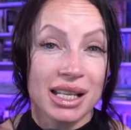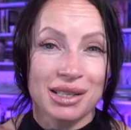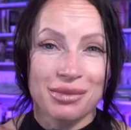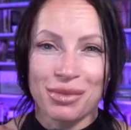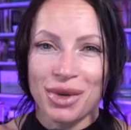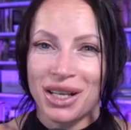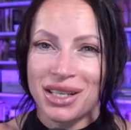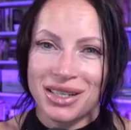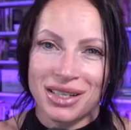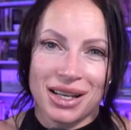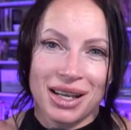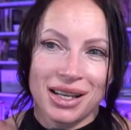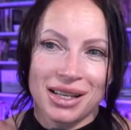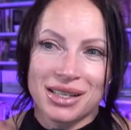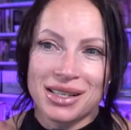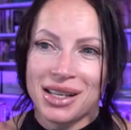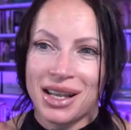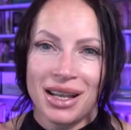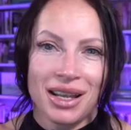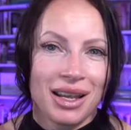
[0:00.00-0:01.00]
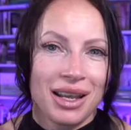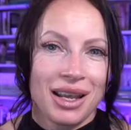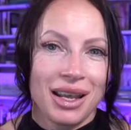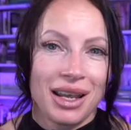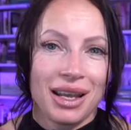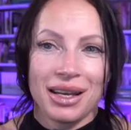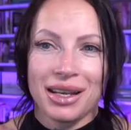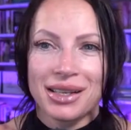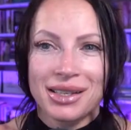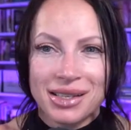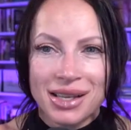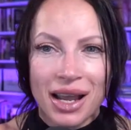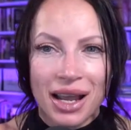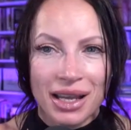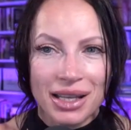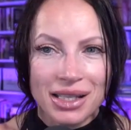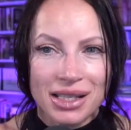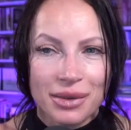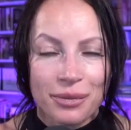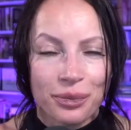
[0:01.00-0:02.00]
much as it
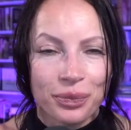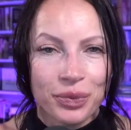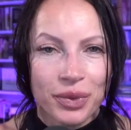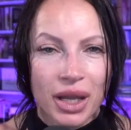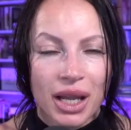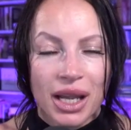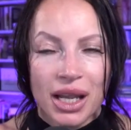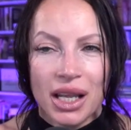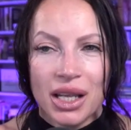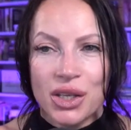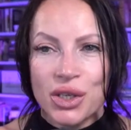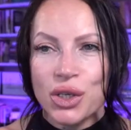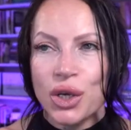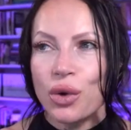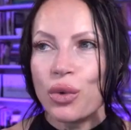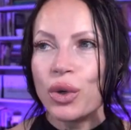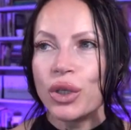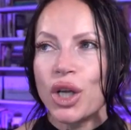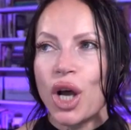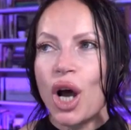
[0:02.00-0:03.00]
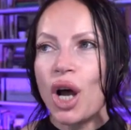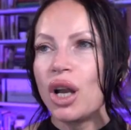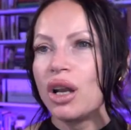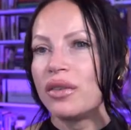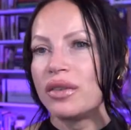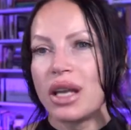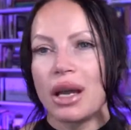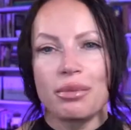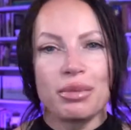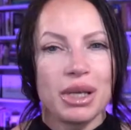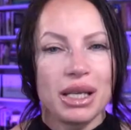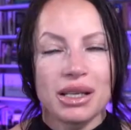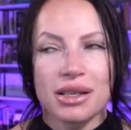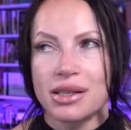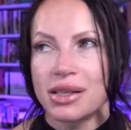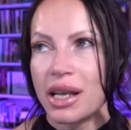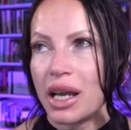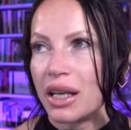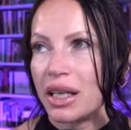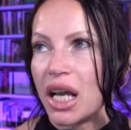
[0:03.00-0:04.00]
excites. So with all of that being
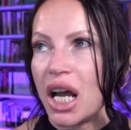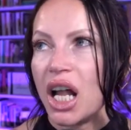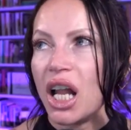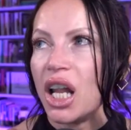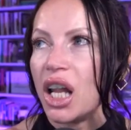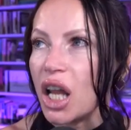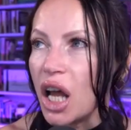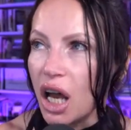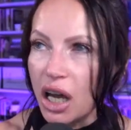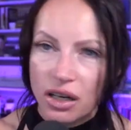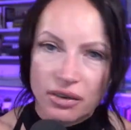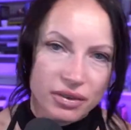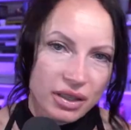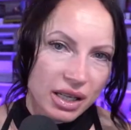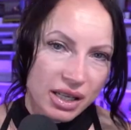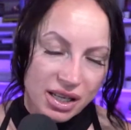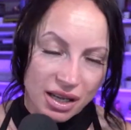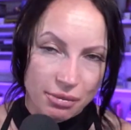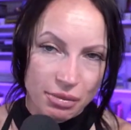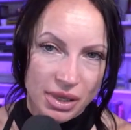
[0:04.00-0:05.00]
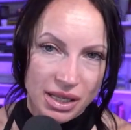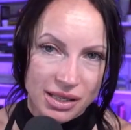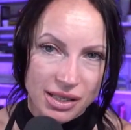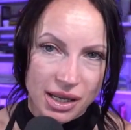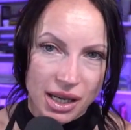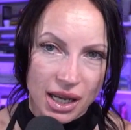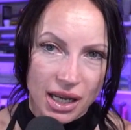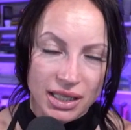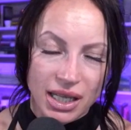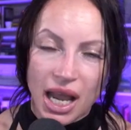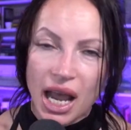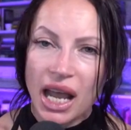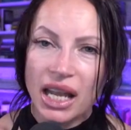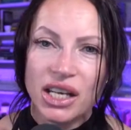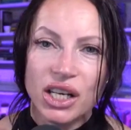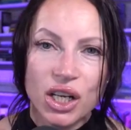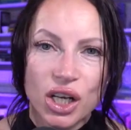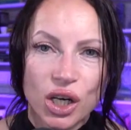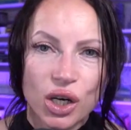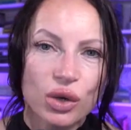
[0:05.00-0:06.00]
said, a lot of things have been said. I
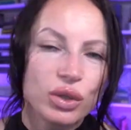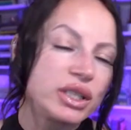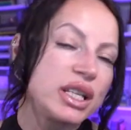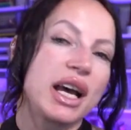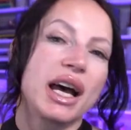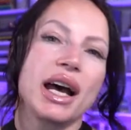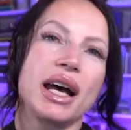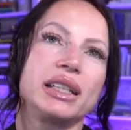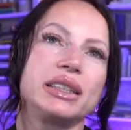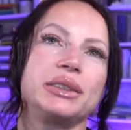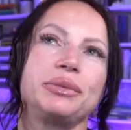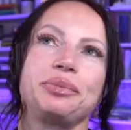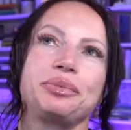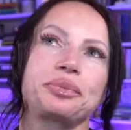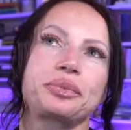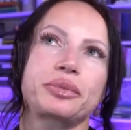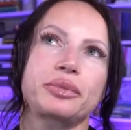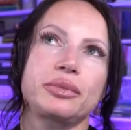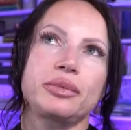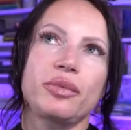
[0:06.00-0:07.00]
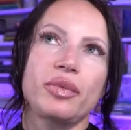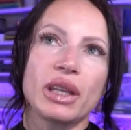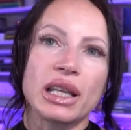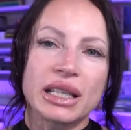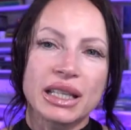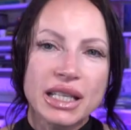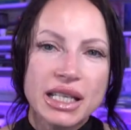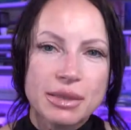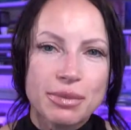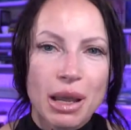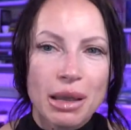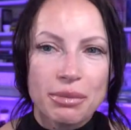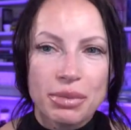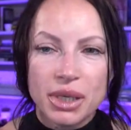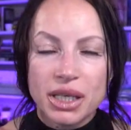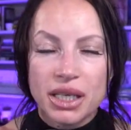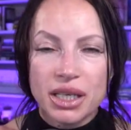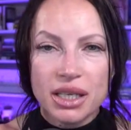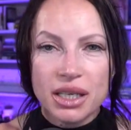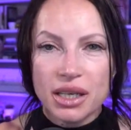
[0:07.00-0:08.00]
know that this might
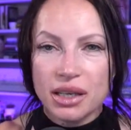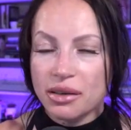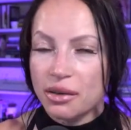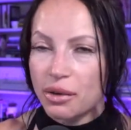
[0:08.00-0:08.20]
be